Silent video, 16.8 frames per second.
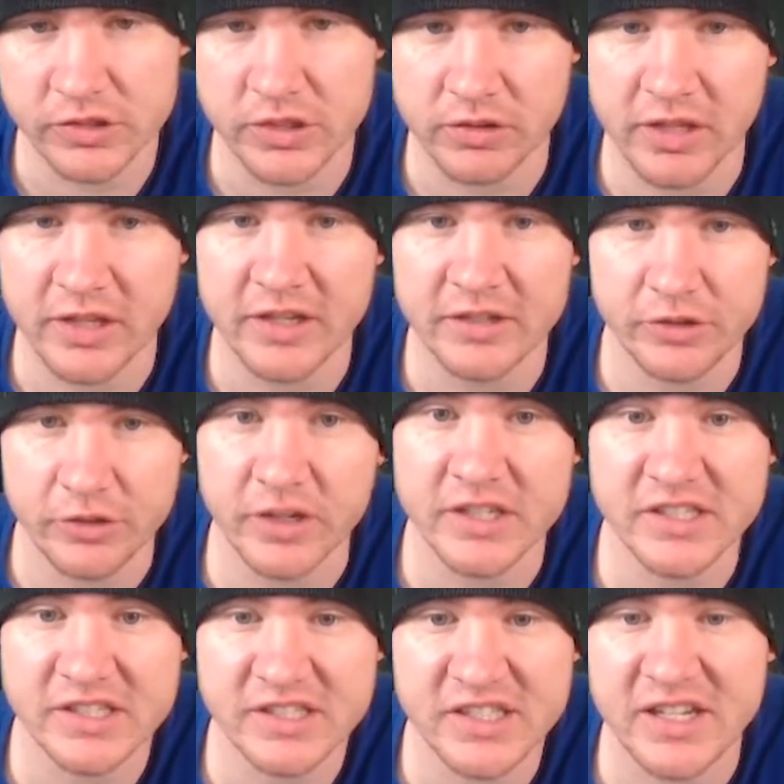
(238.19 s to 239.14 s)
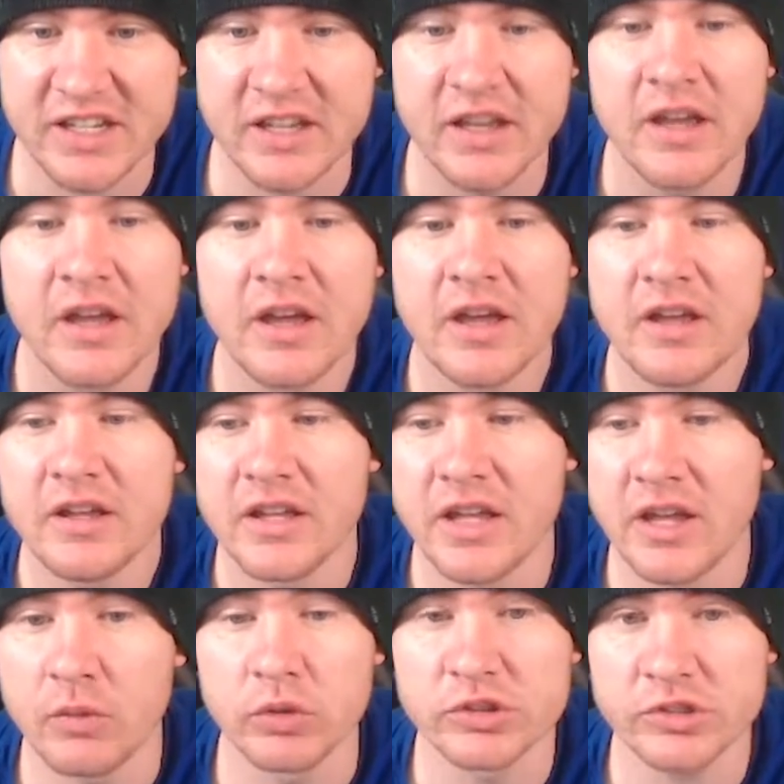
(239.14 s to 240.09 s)
So uh, you can see
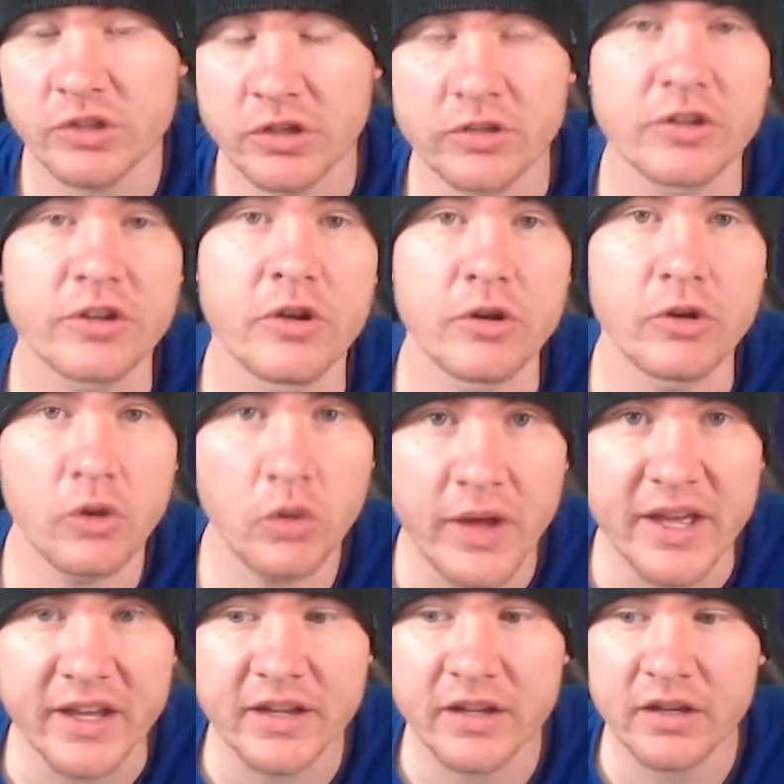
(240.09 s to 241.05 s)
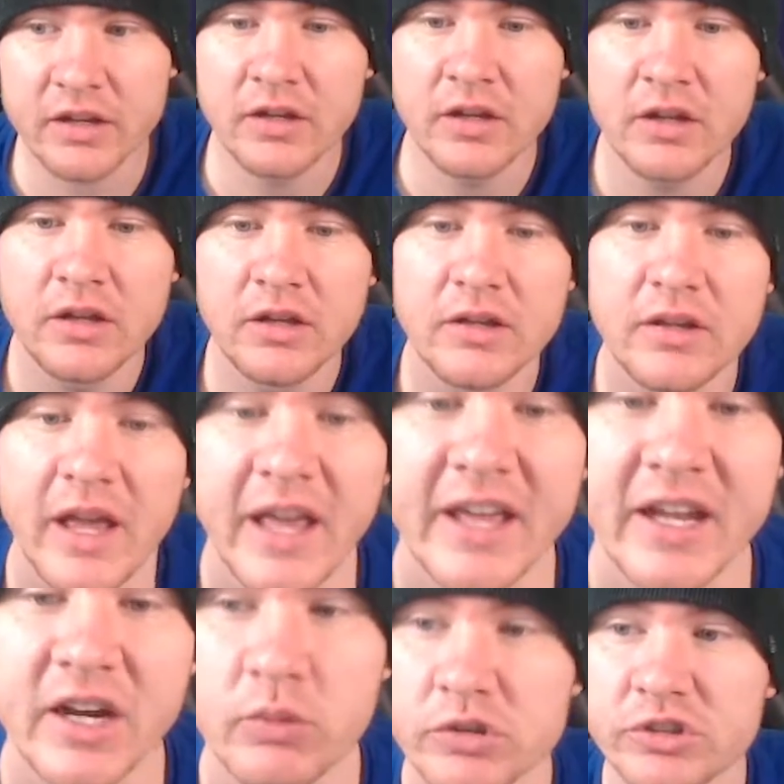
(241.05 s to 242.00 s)
it will start to go quick,
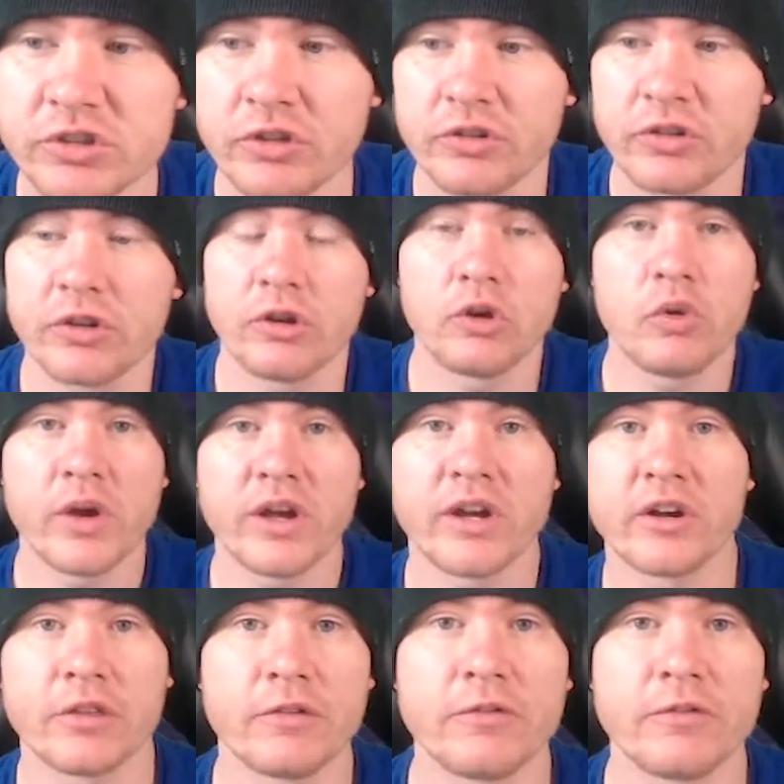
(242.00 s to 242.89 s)
and it will start to go quicker the